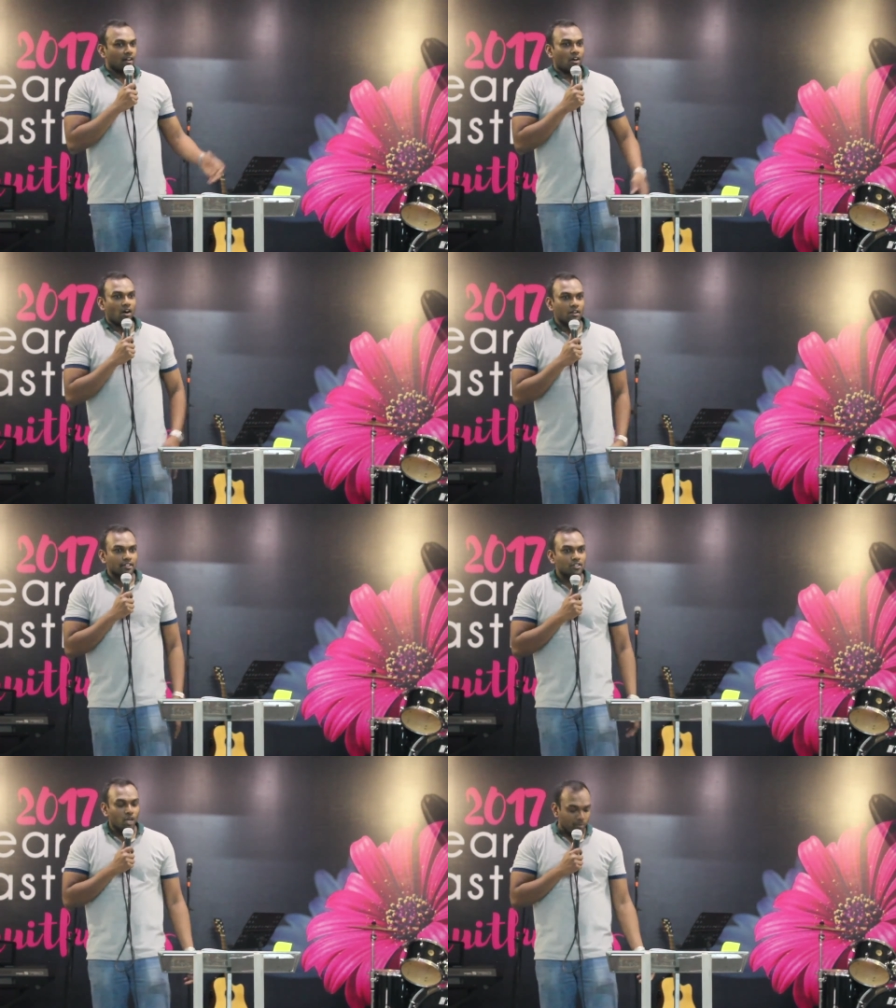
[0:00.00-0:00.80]
uh,
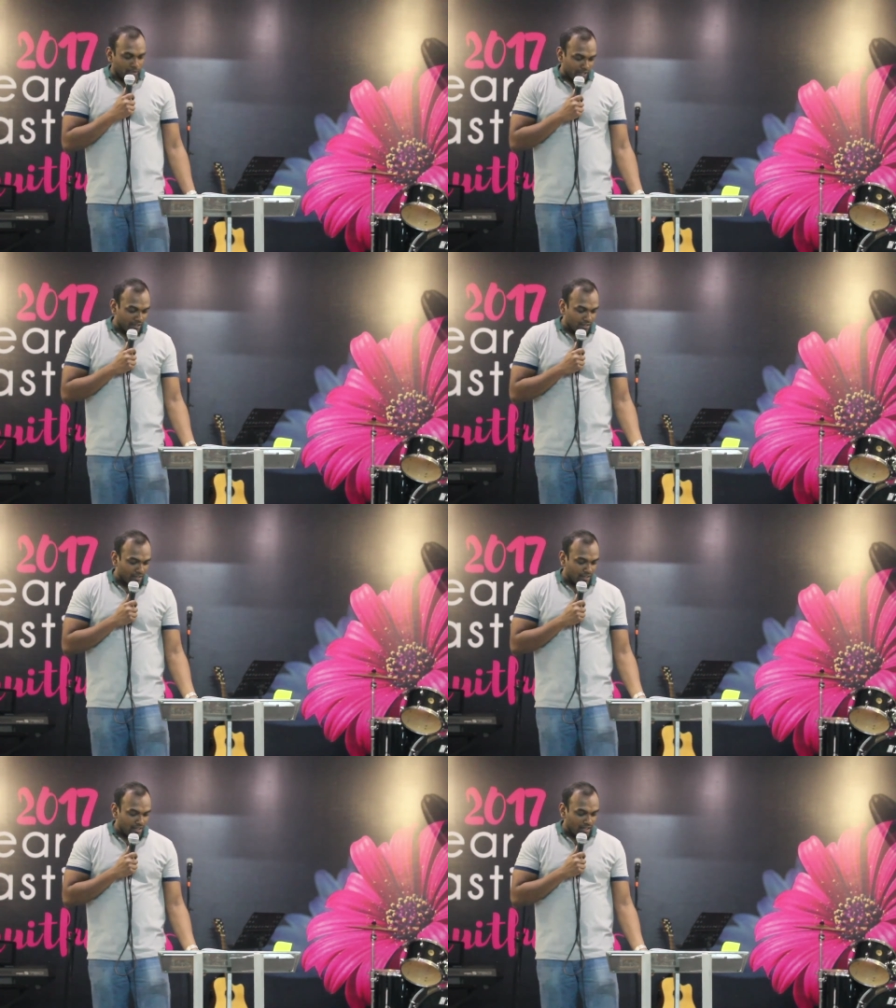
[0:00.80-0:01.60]
on a topic.
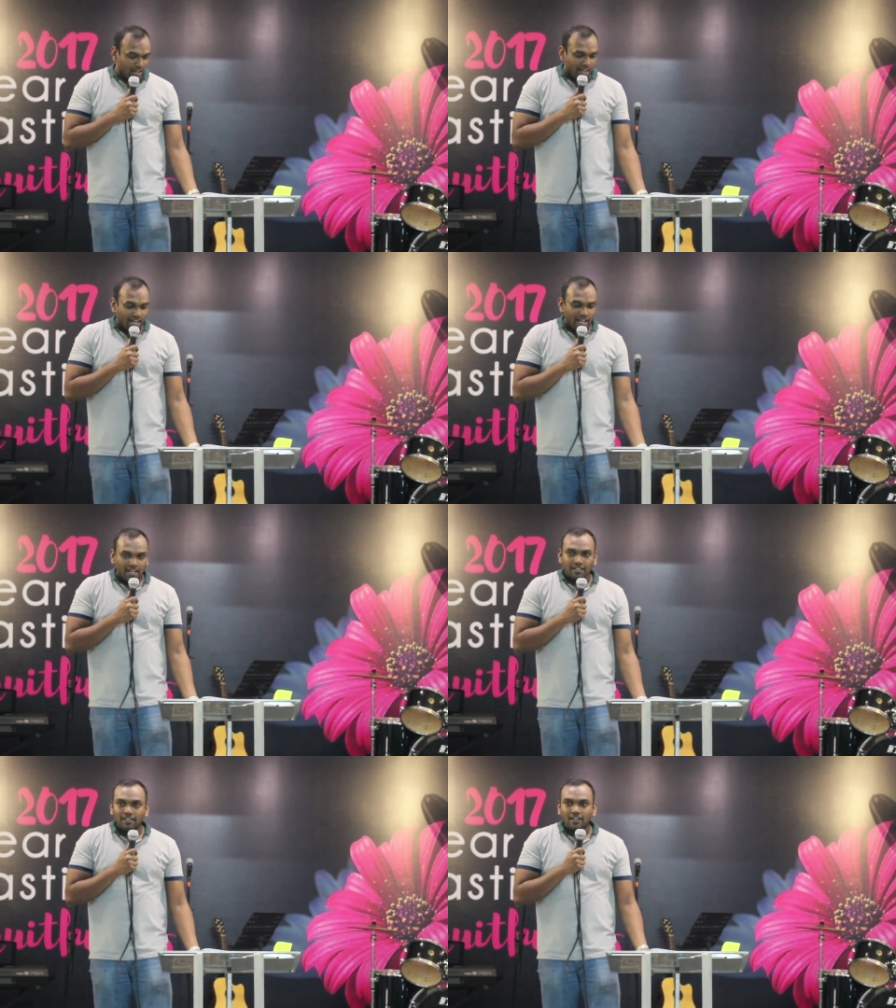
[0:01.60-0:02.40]

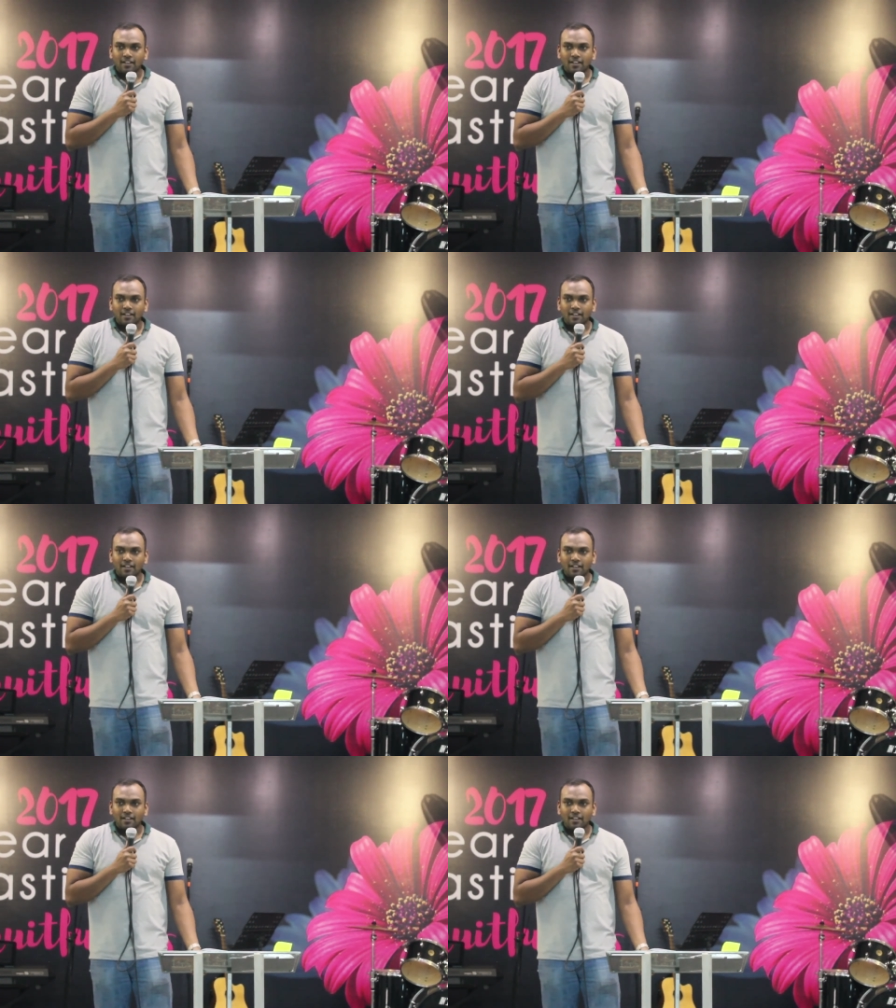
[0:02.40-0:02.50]
And